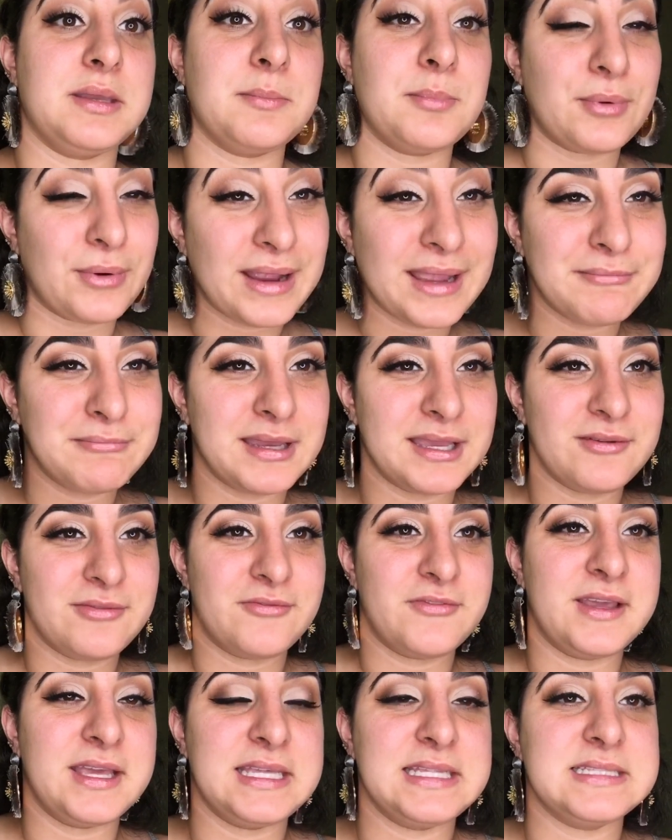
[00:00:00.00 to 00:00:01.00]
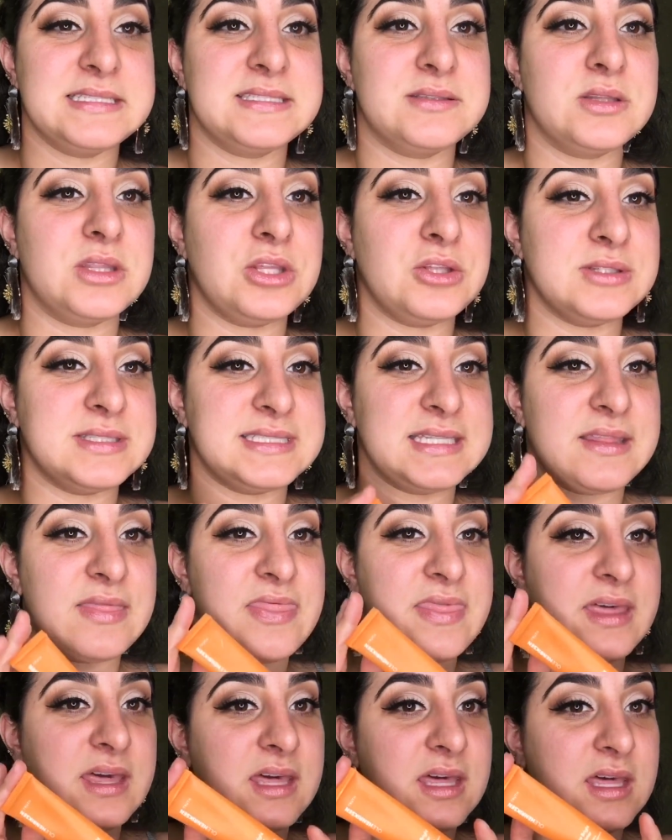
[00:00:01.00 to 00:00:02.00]
prime my face
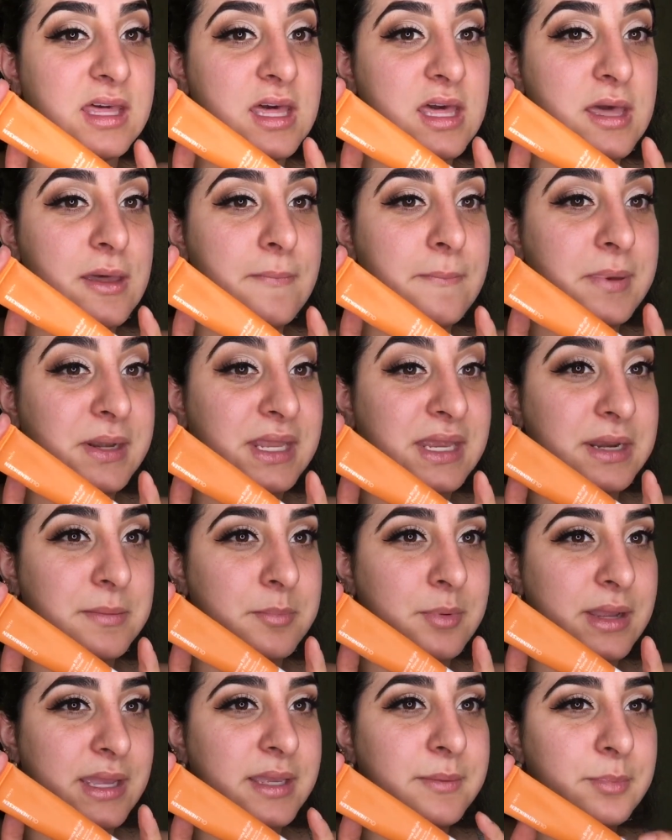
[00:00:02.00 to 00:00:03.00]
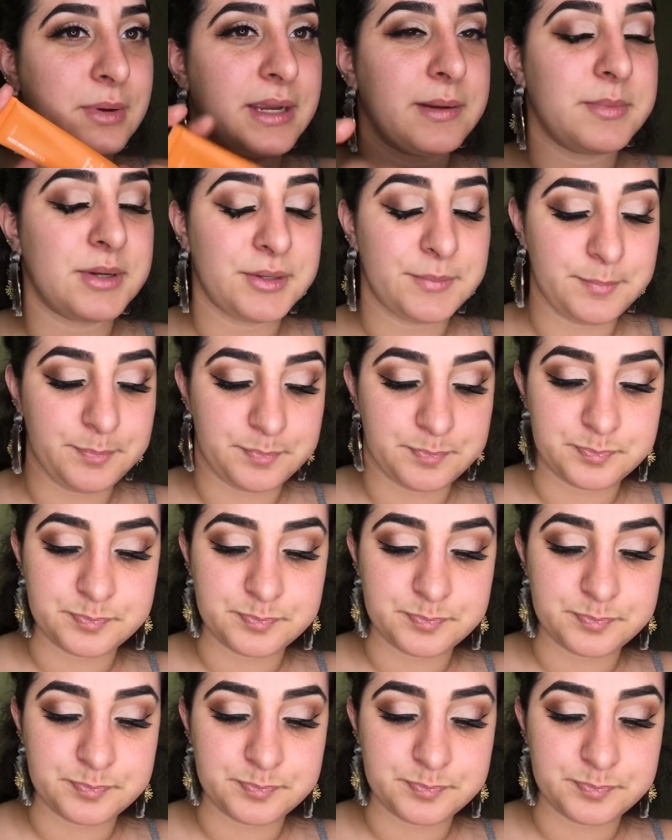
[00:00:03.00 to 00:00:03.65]
using the Banana Bright primer. I'm